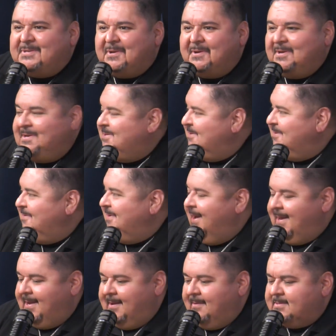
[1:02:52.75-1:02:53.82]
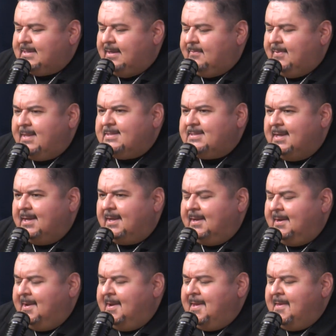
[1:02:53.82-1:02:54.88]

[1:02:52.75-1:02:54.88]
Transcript: You know how you do it, right? And I was like, wait a second.